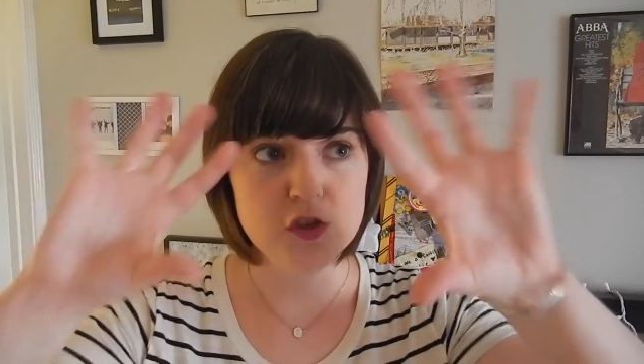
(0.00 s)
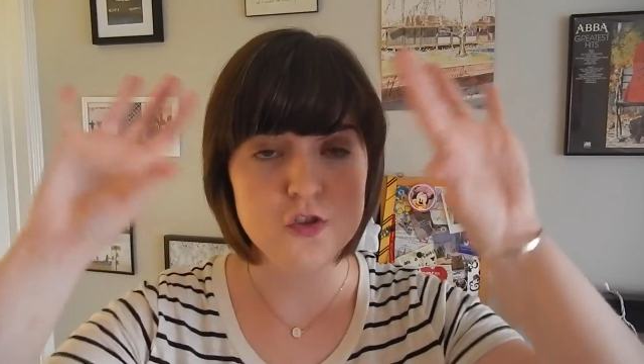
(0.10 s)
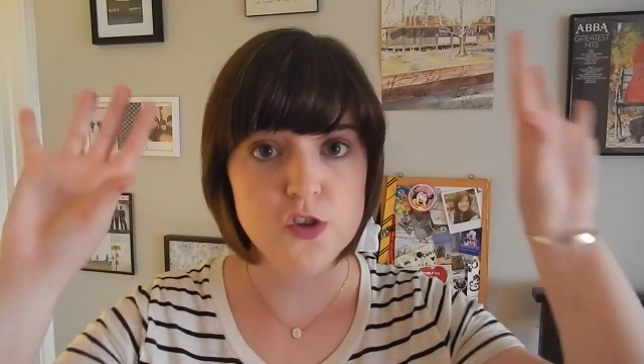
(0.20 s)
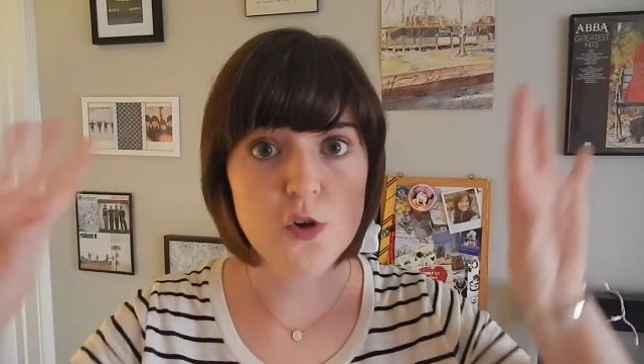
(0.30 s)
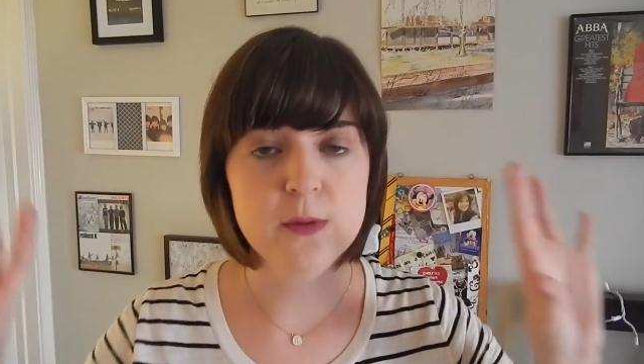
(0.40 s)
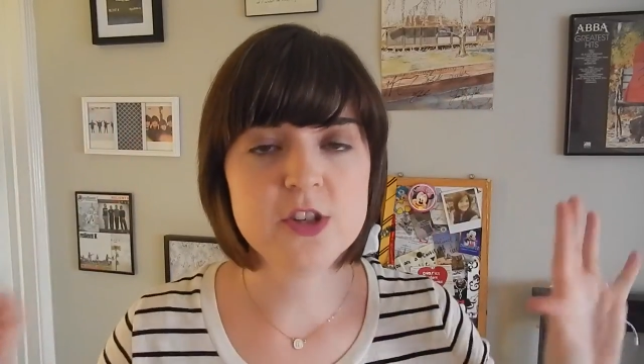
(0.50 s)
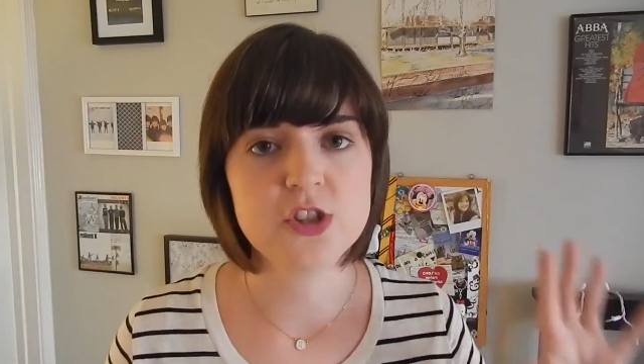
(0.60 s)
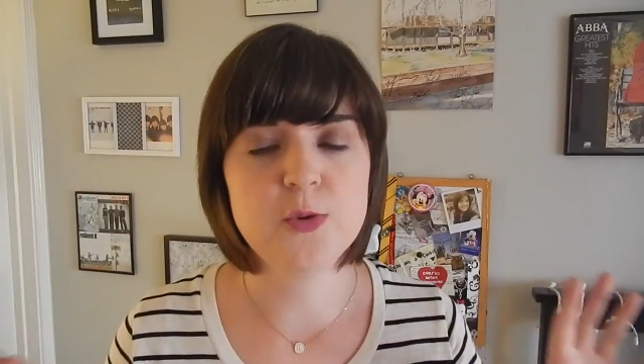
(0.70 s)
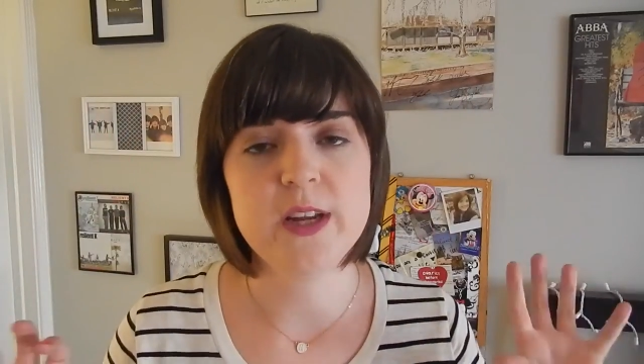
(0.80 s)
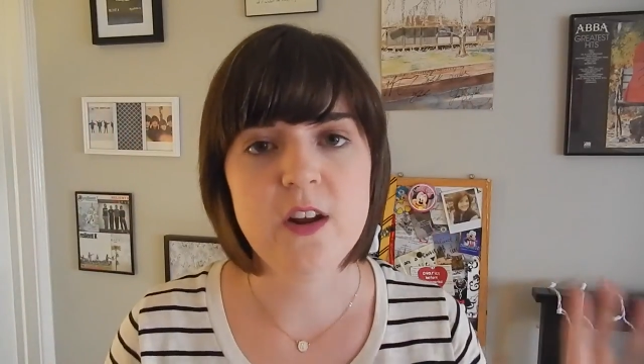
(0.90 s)
so much
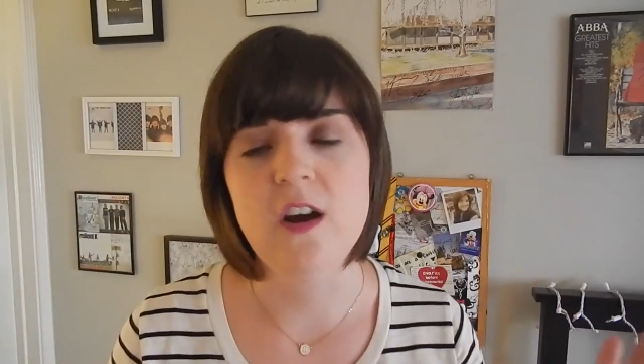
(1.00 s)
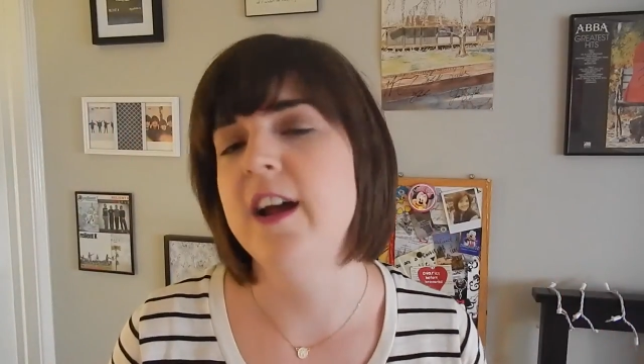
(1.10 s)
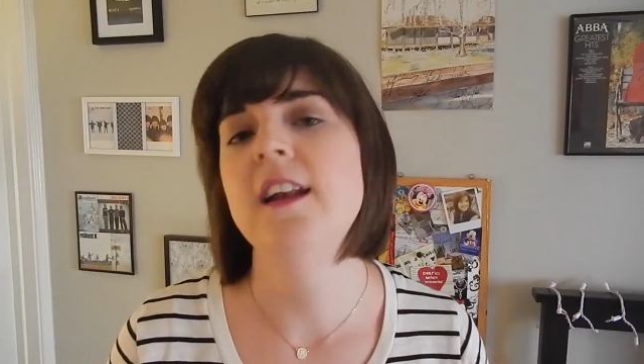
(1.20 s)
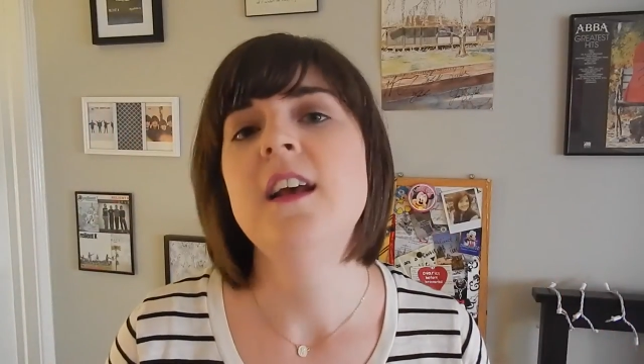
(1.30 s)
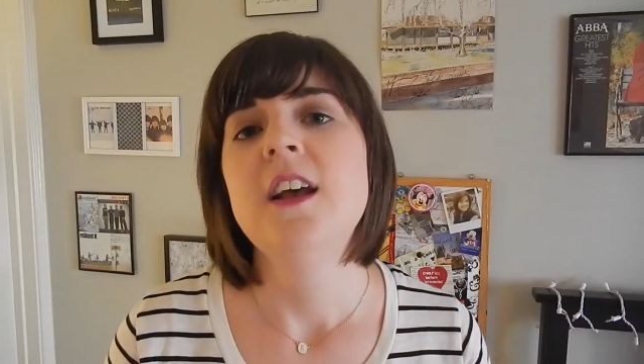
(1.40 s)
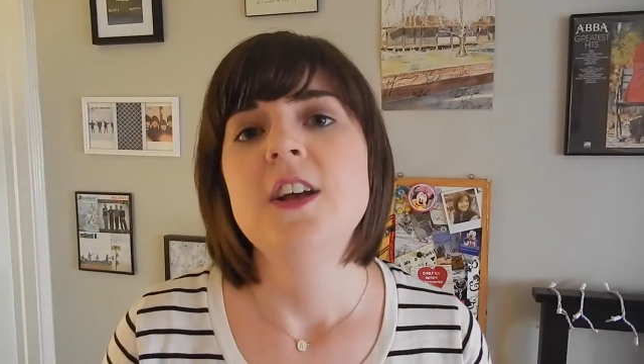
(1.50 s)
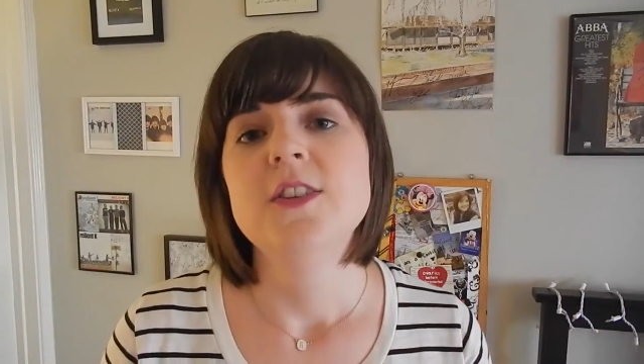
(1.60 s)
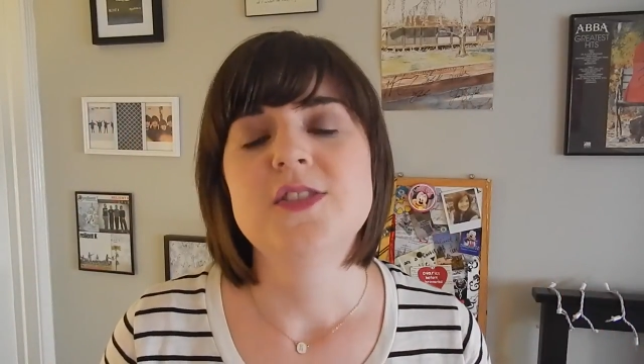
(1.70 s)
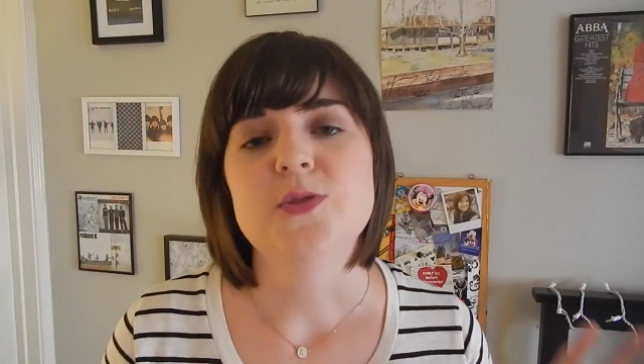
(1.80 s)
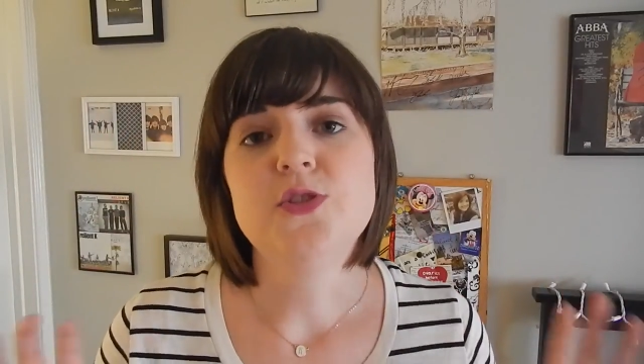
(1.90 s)
going on.
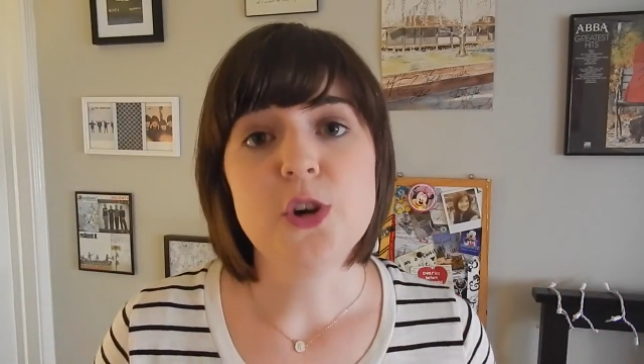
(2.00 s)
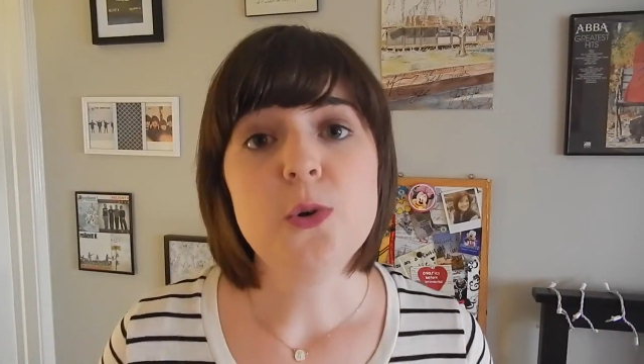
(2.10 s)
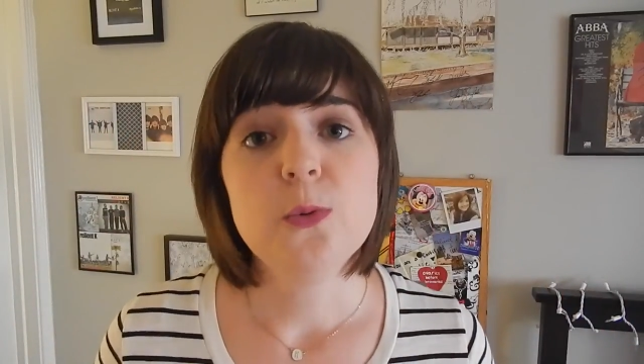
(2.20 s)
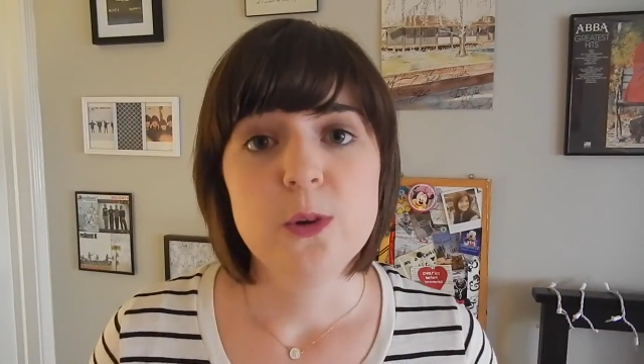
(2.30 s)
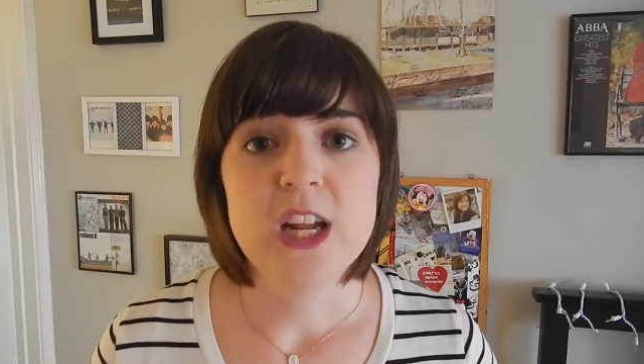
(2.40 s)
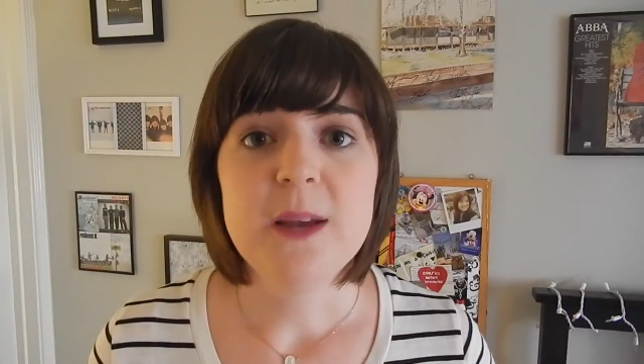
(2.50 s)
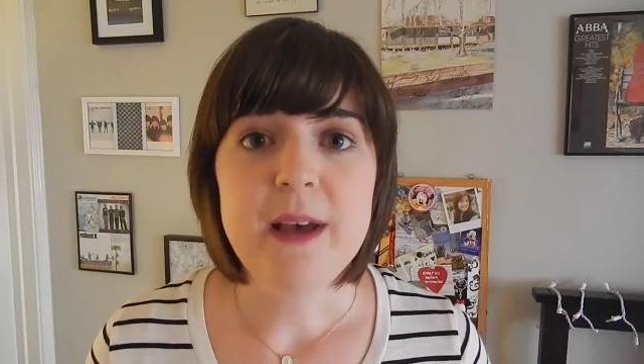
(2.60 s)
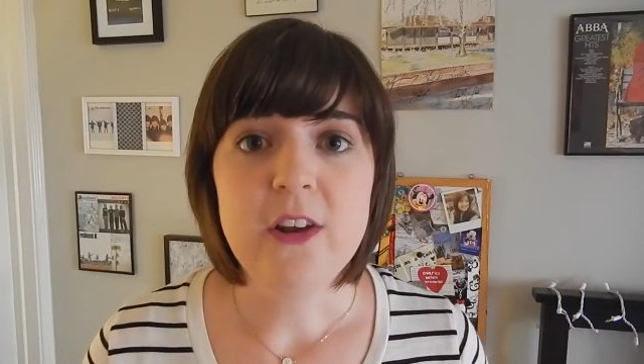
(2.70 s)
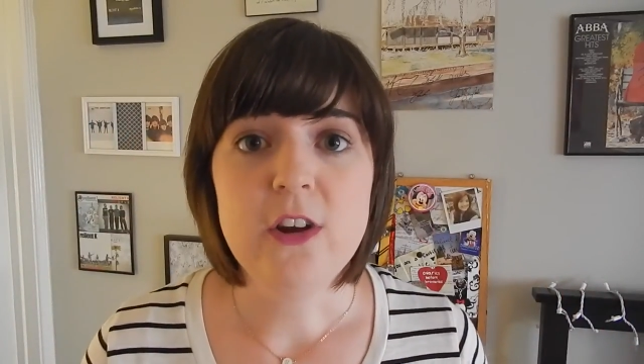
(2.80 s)
So don't worry about